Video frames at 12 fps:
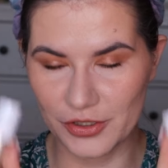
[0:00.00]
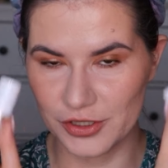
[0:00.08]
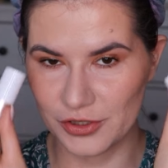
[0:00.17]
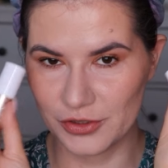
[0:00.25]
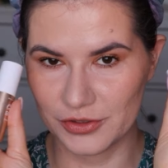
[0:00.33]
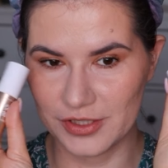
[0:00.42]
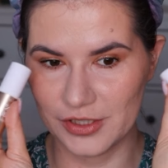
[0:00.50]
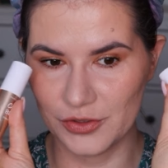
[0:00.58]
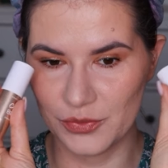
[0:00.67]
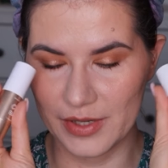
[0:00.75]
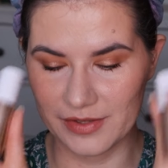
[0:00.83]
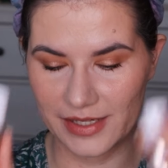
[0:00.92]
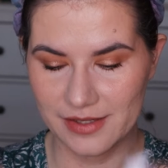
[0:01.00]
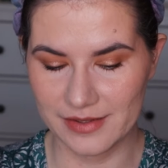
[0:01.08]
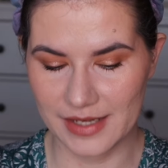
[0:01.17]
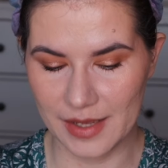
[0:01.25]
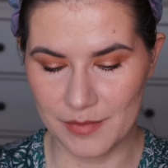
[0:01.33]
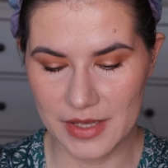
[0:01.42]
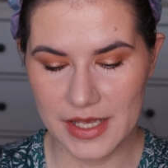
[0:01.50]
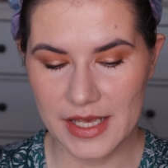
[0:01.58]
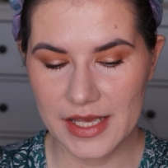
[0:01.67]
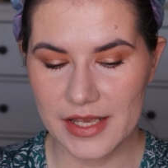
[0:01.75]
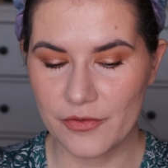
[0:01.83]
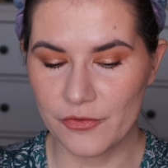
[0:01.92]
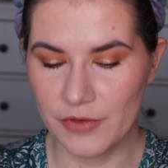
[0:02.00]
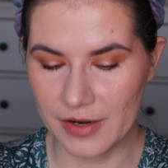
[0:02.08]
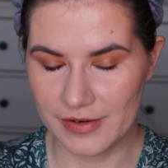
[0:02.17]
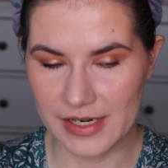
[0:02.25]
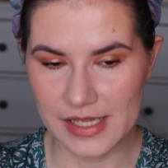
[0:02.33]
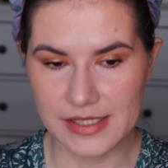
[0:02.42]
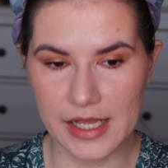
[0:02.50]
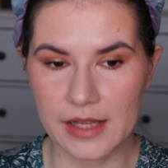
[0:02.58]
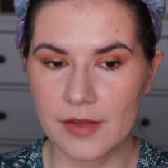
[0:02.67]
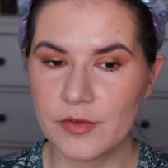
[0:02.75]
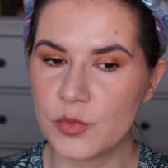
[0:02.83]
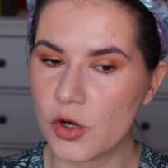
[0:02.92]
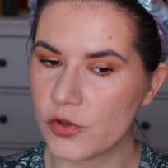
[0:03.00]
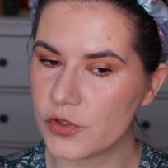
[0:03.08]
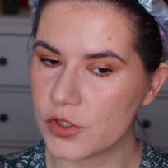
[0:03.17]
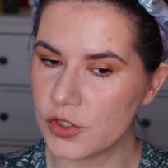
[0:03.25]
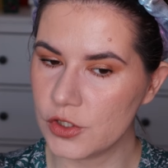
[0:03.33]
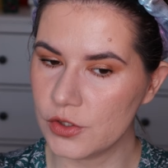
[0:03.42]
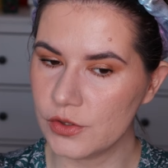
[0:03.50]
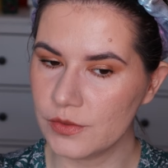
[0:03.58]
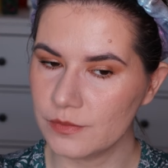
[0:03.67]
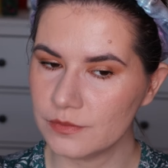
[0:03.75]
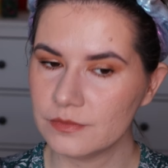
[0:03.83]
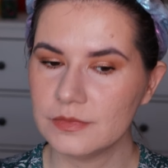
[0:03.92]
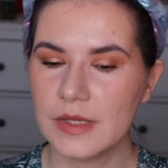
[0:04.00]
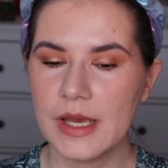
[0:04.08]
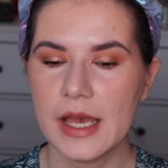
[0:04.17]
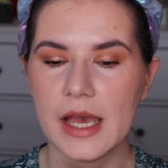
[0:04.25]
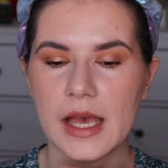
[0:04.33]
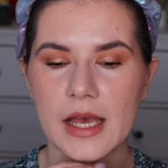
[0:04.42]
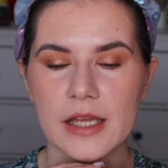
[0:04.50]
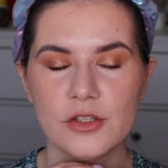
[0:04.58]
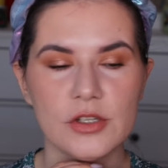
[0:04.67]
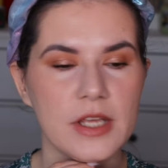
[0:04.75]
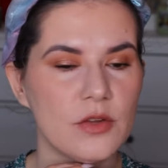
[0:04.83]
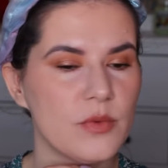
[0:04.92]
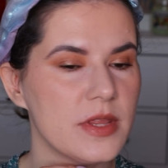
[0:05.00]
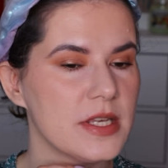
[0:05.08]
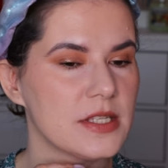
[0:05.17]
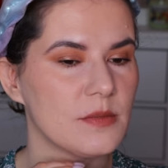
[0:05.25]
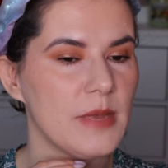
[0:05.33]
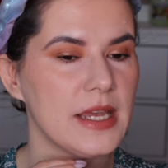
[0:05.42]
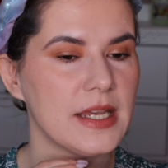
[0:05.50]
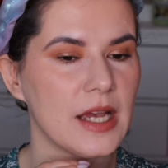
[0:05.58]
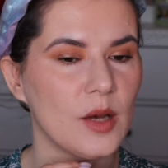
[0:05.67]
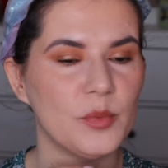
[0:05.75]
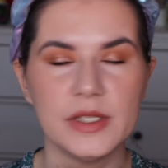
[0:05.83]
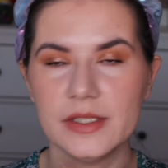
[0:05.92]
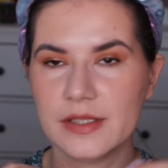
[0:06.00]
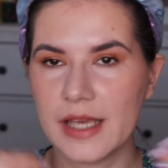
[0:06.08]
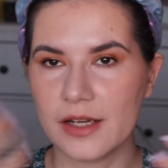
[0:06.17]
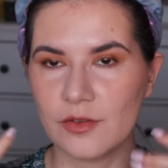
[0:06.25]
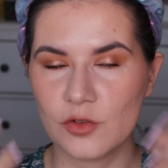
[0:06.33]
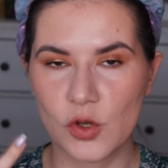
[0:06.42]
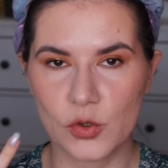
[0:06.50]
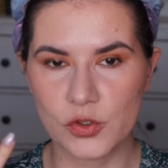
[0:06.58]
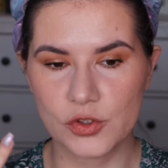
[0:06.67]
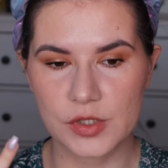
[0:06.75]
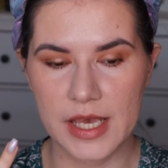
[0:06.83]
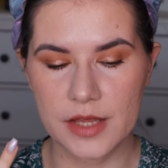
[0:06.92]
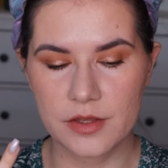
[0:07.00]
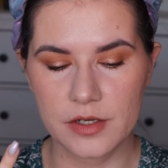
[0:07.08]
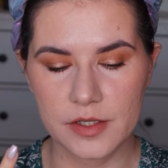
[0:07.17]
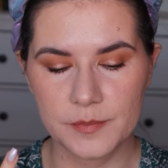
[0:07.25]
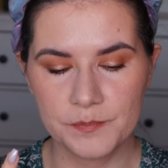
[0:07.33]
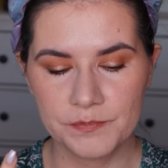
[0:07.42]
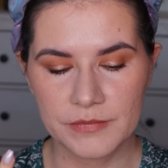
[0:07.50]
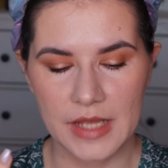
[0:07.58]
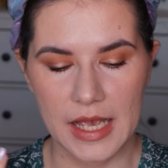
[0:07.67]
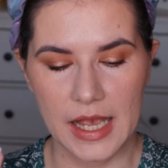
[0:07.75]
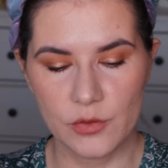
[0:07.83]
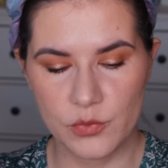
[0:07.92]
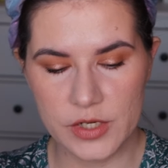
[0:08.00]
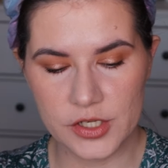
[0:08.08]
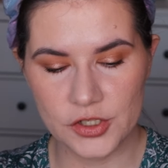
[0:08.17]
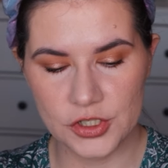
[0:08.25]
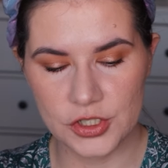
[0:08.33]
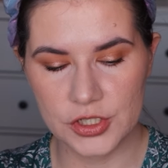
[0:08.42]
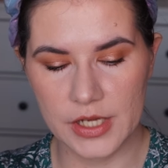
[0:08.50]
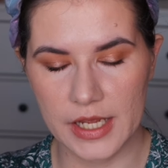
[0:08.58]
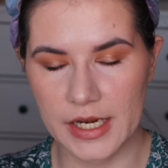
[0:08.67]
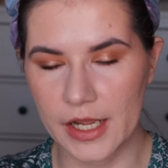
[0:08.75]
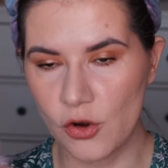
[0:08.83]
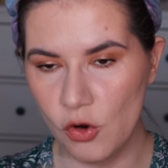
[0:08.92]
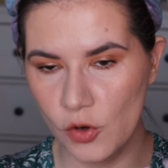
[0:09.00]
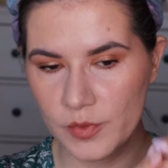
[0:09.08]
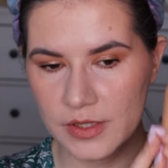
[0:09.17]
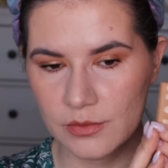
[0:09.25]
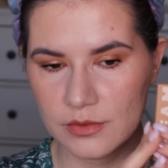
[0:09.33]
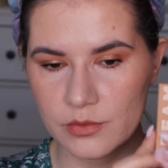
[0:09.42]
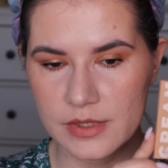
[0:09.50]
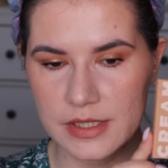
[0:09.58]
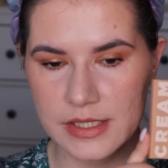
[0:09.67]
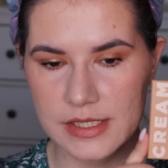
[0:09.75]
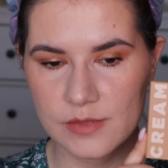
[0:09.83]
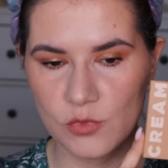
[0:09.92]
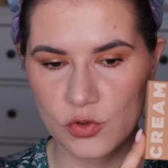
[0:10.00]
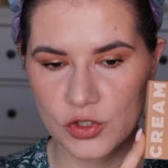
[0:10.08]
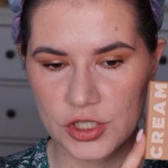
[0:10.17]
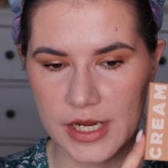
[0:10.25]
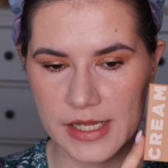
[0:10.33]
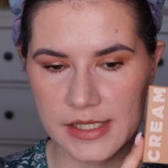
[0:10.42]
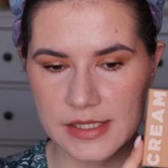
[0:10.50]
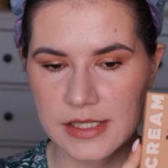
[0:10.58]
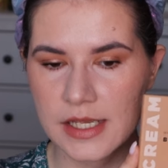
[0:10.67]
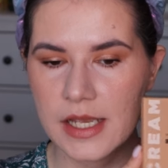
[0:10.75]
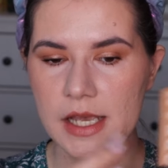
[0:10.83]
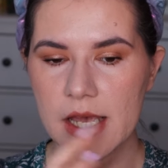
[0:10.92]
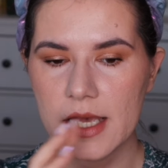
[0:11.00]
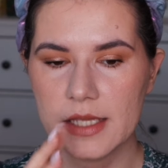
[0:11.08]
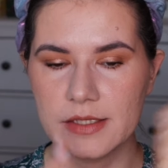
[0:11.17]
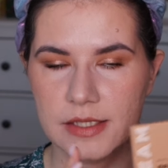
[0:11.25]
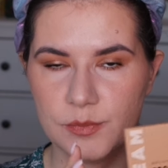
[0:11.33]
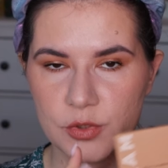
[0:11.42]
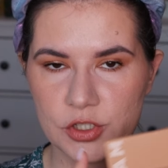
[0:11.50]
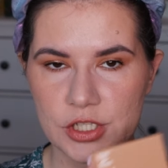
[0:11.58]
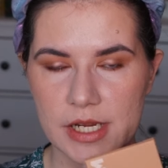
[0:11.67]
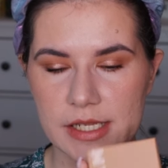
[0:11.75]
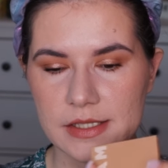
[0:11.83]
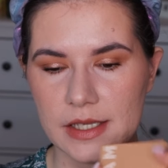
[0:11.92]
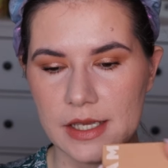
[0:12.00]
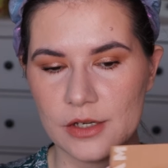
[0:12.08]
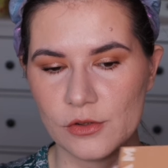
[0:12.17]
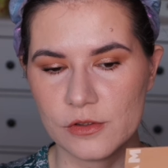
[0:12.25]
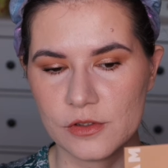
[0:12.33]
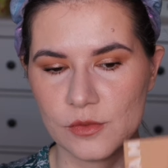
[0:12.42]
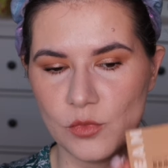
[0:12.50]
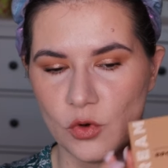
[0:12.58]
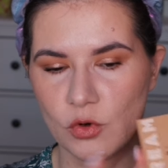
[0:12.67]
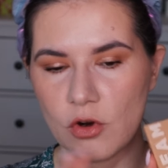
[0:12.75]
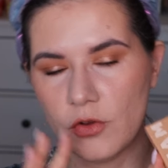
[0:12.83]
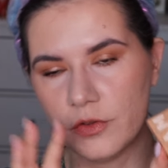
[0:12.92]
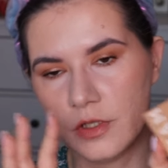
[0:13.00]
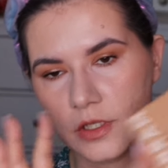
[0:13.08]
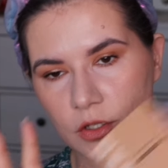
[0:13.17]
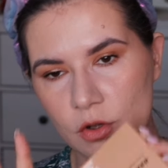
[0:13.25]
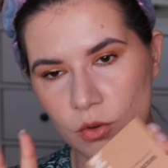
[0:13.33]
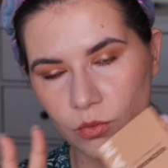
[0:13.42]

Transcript: going to continue wearing them. Very nice. I love the bronzer too. Uh, together with this makeup it kind of goes together I wish and I hope they will release more shades deeper shades and also more on the